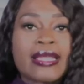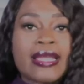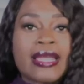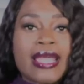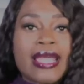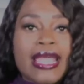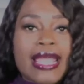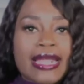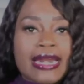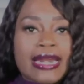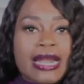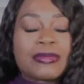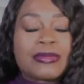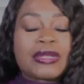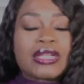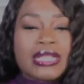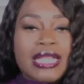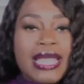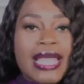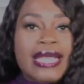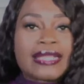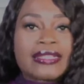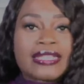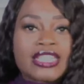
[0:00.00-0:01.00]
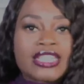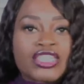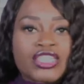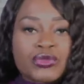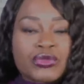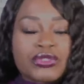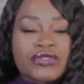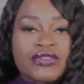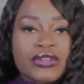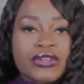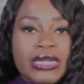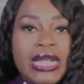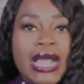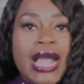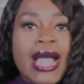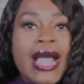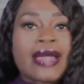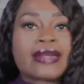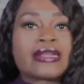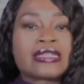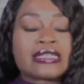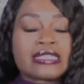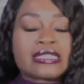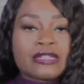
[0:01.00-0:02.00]
And I'm glad that she was very
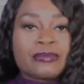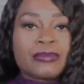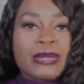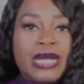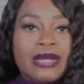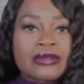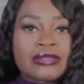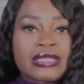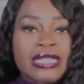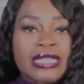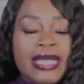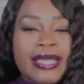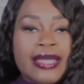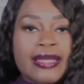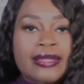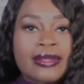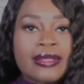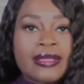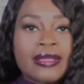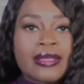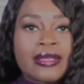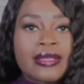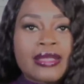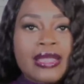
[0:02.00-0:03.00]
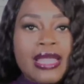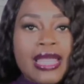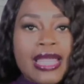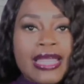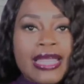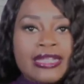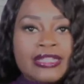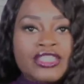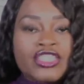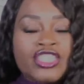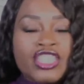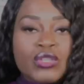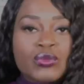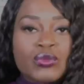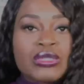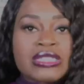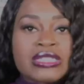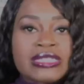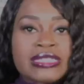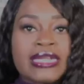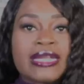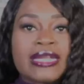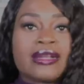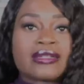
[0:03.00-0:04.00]
honest about that. And she was
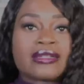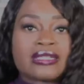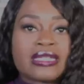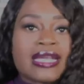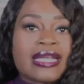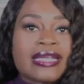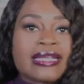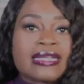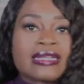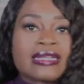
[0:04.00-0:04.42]
scared, like,